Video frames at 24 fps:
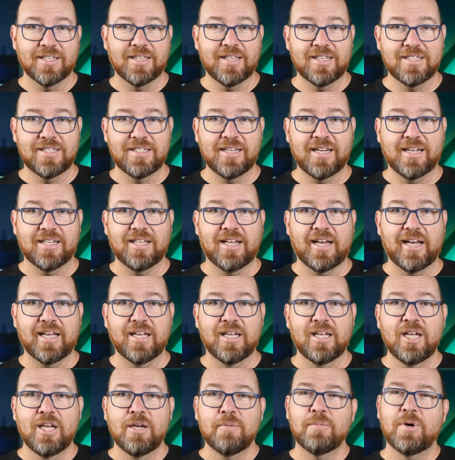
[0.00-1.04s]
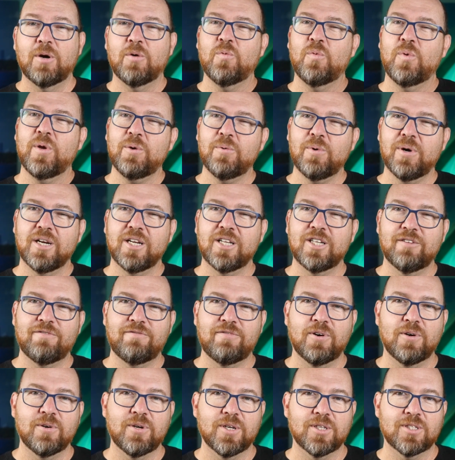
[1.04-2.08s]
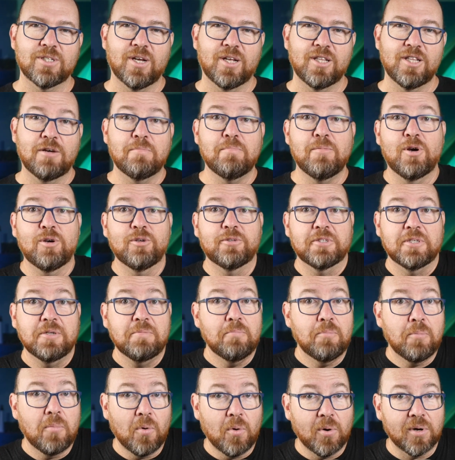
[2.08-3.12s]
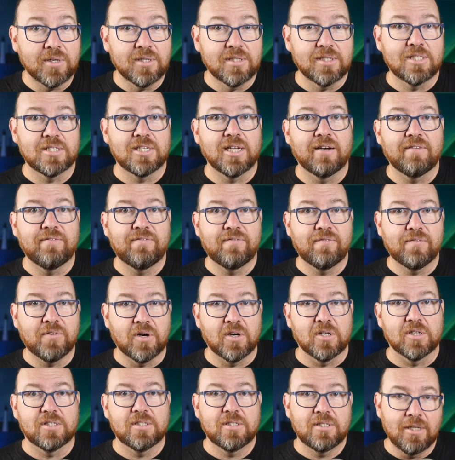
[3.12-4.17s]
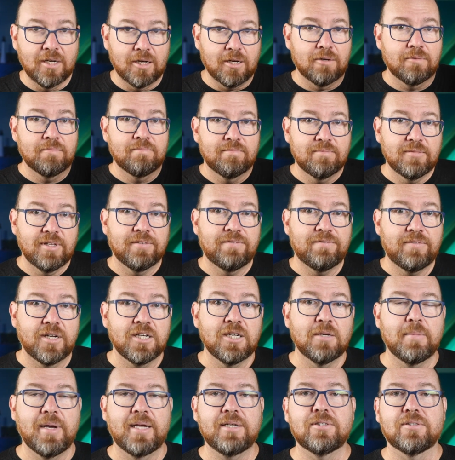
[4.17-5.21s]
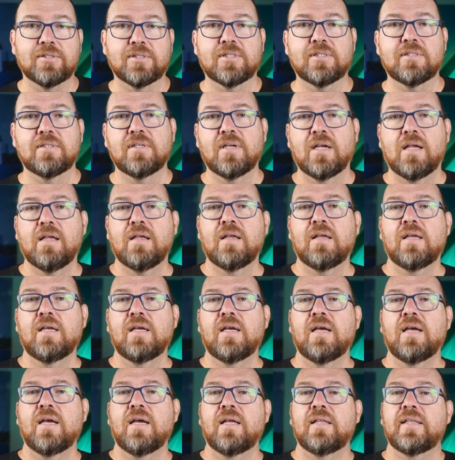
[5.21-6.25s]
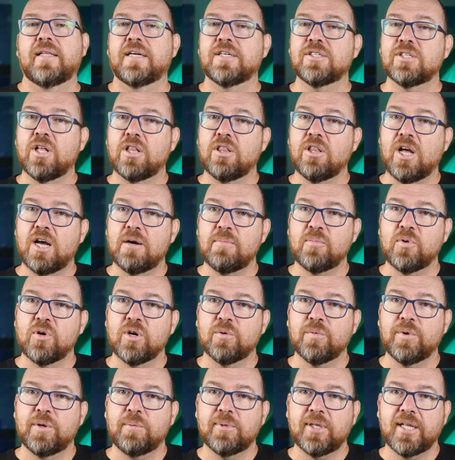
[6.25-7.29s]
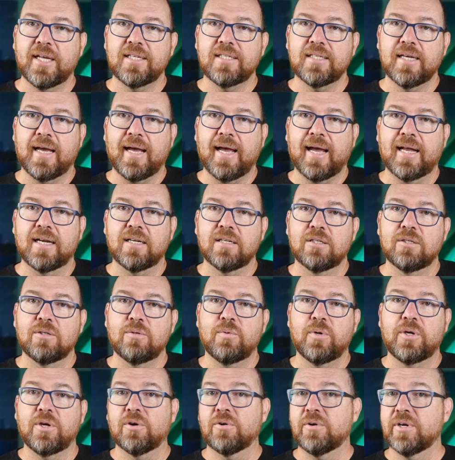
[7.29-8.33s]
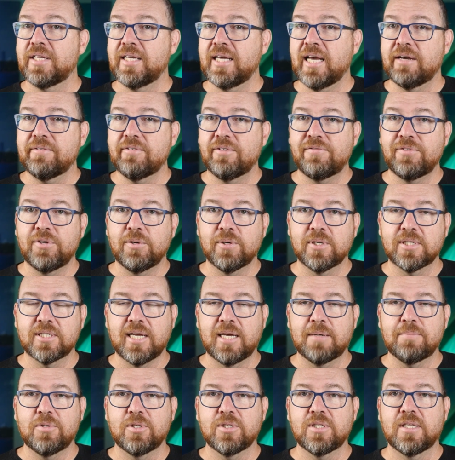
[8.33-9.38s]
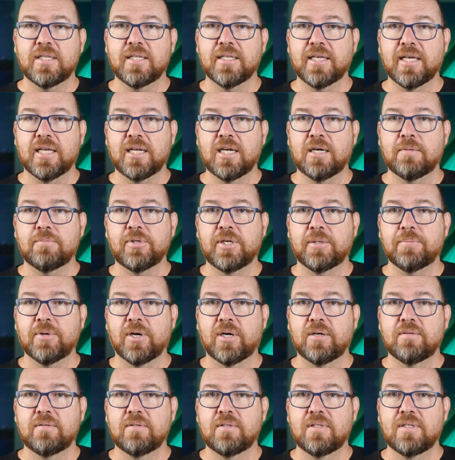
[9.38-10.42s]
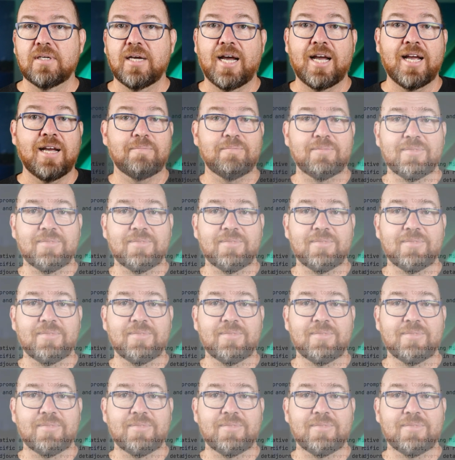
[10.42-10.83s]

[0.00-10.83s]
the CLI, but we wanted to focus on the most important stuff first, you know, the fundamentals. There's a lot more we plan to add. We already have a few examples in the GitHub repo. I'm